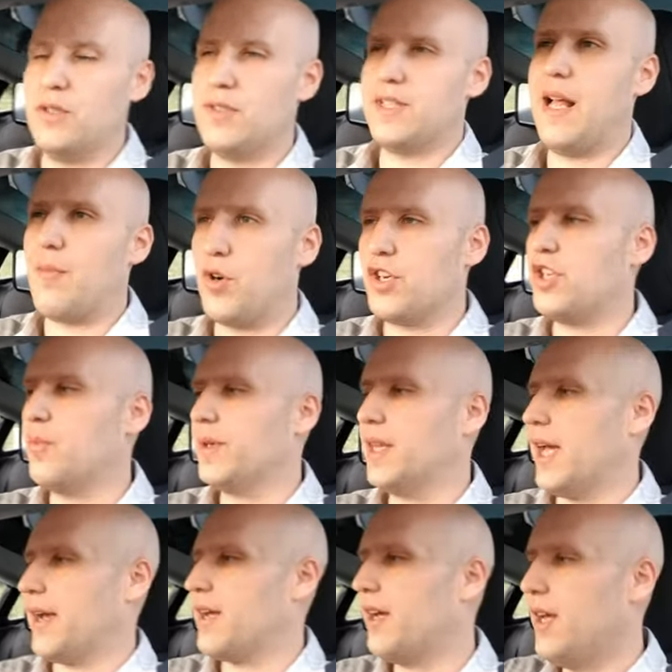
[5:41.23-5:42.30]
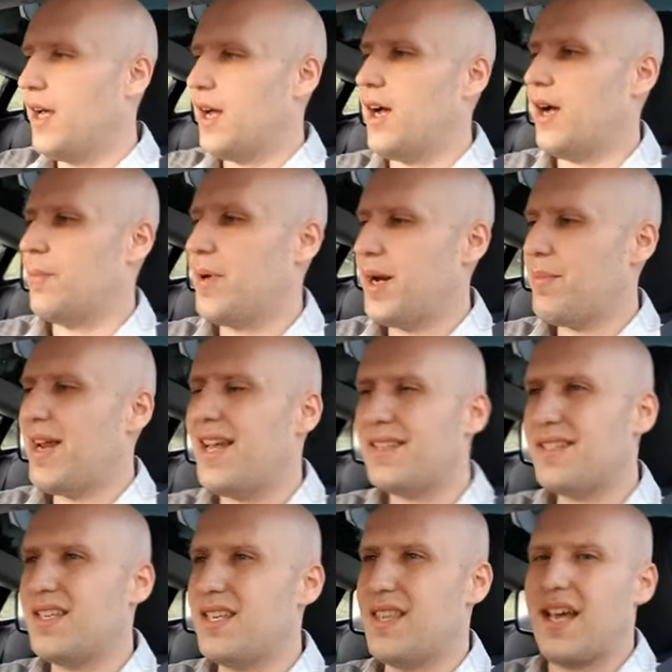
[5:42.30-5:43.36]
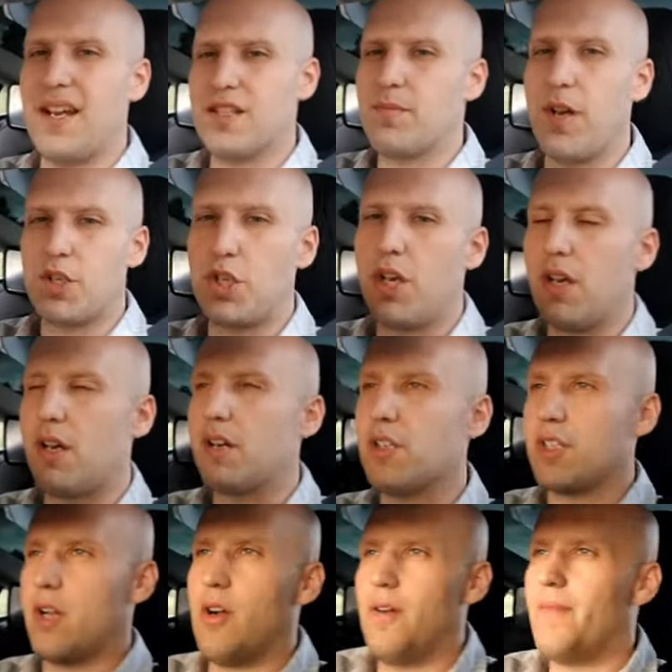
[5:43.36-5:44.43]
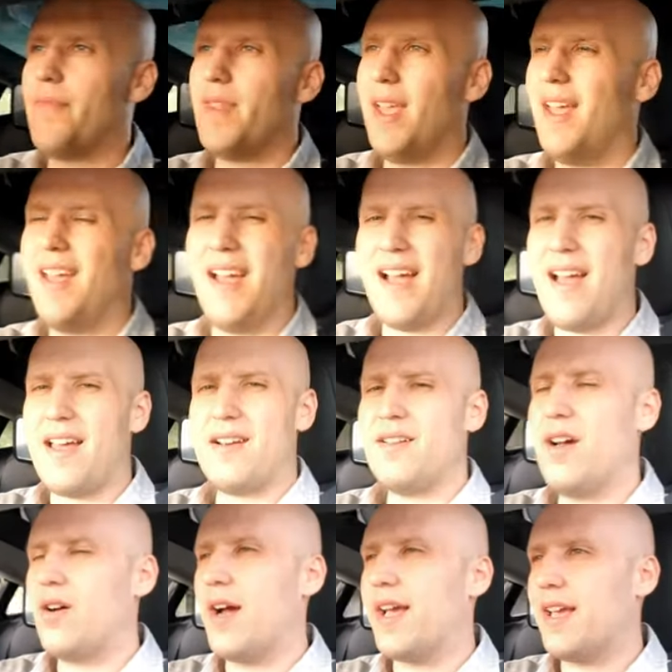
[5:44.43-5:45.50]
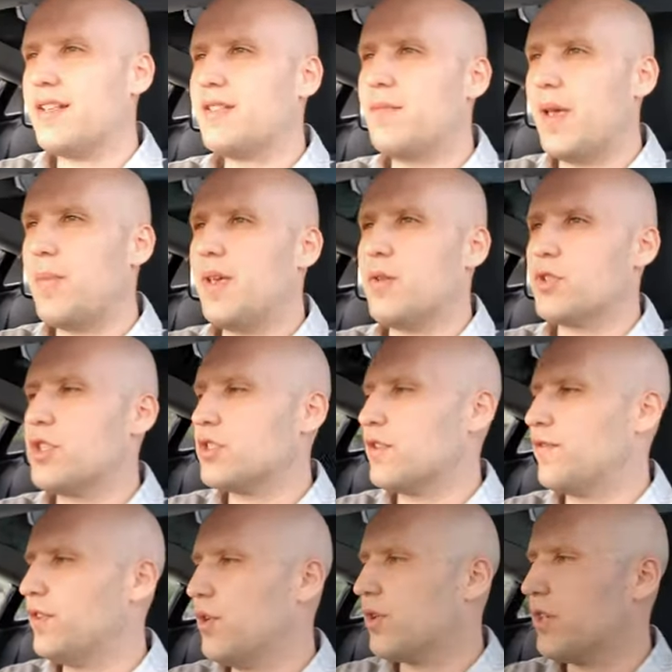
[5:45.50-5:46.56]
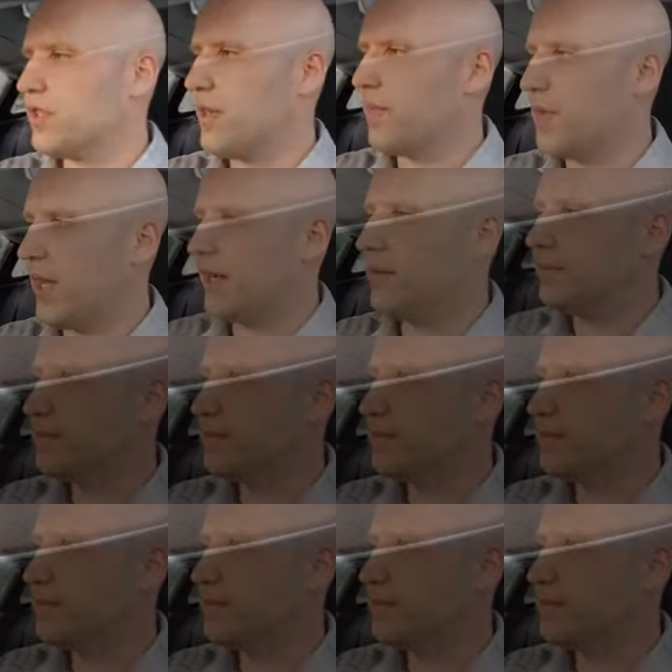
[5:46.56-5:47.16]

It was a lot more human-like. But I'm not seeing that as much here. So I don't know. I guess maybe it was just a fluke or something.